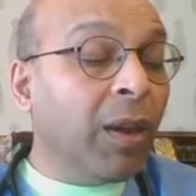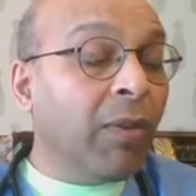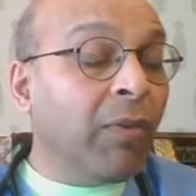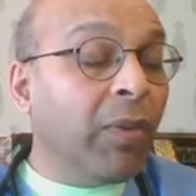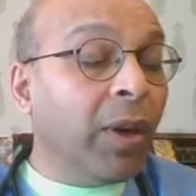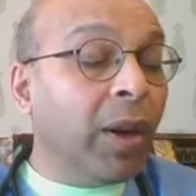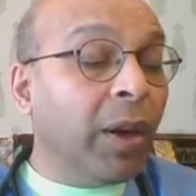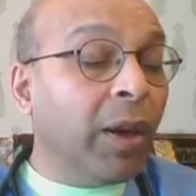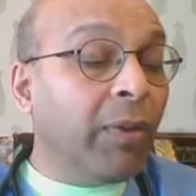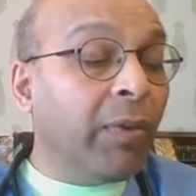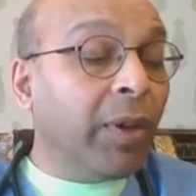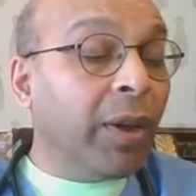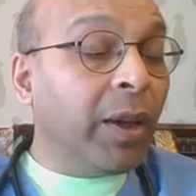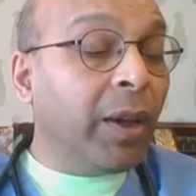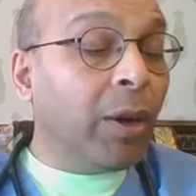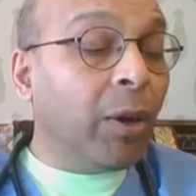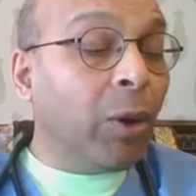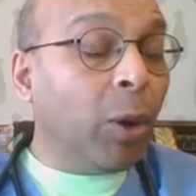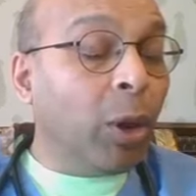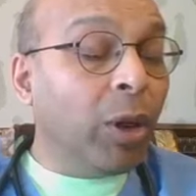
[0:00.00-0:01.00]
We have
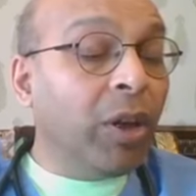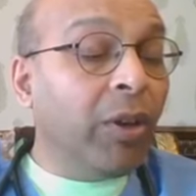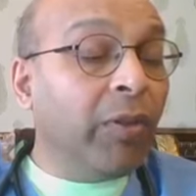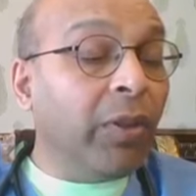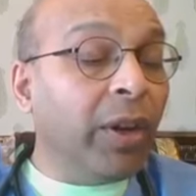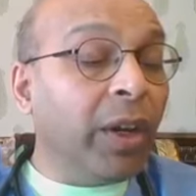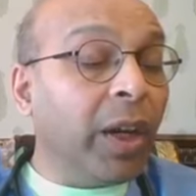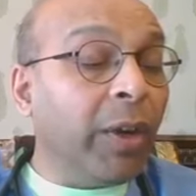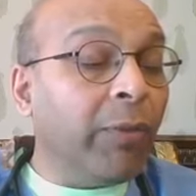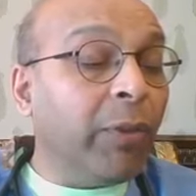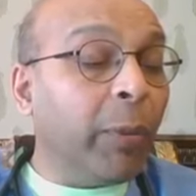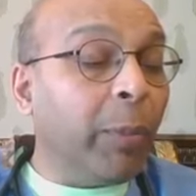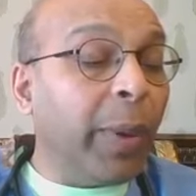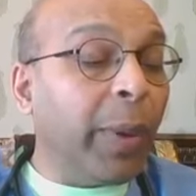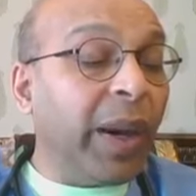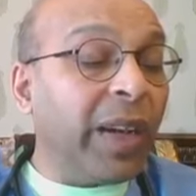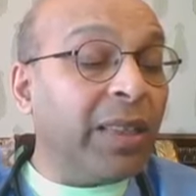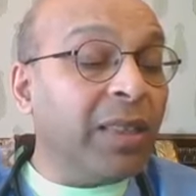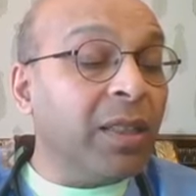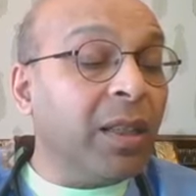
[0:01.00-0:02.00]
all different types of
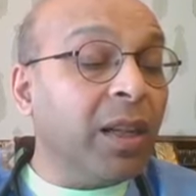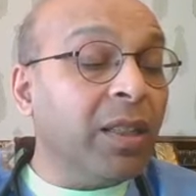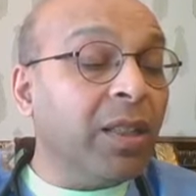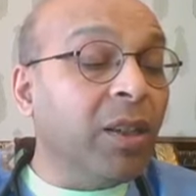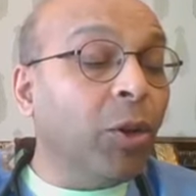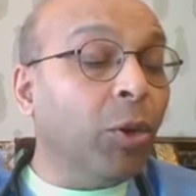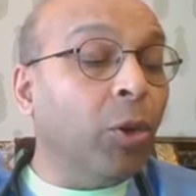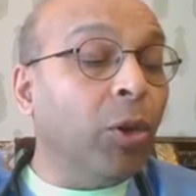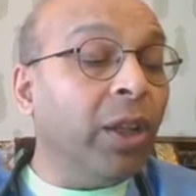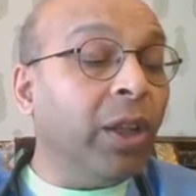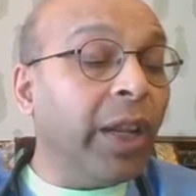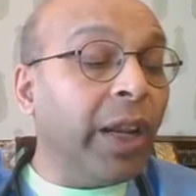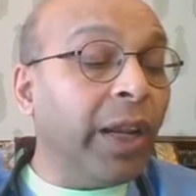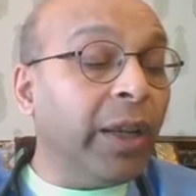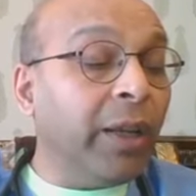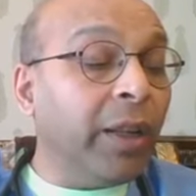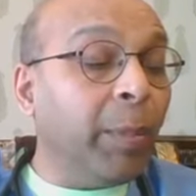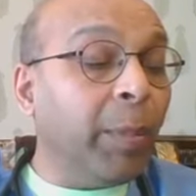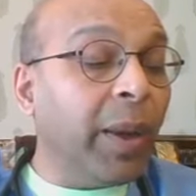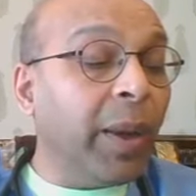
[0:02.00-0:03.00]
pasta, including
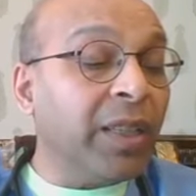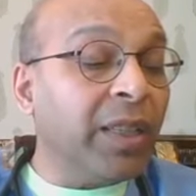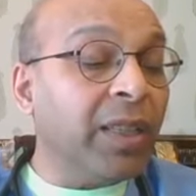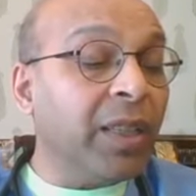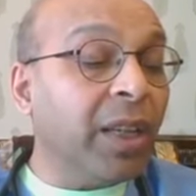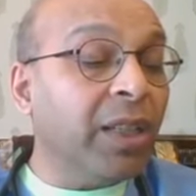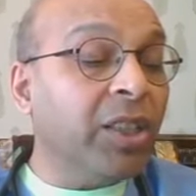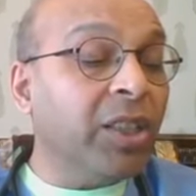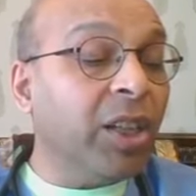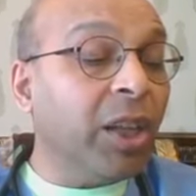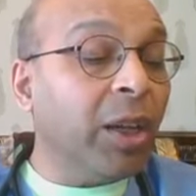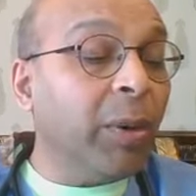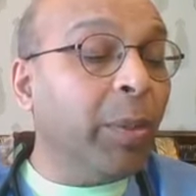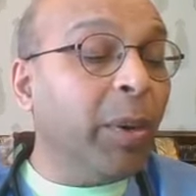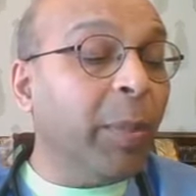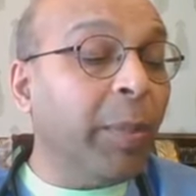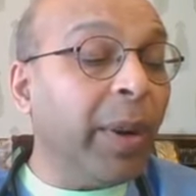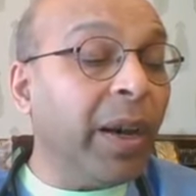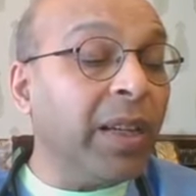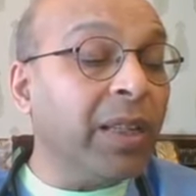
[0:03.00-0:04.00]
lentil pasta and
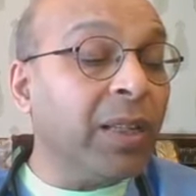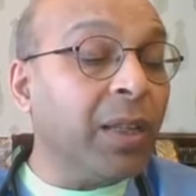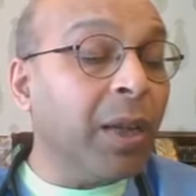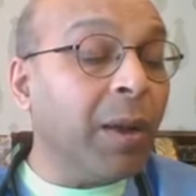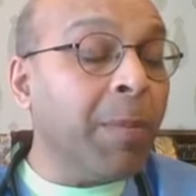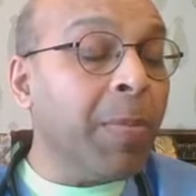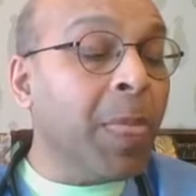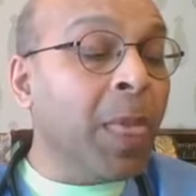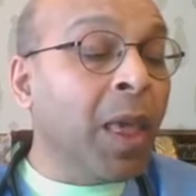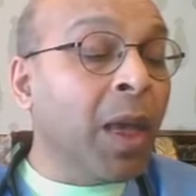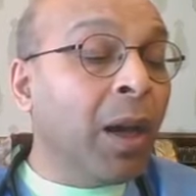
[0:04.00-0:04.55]
chickpea pasta.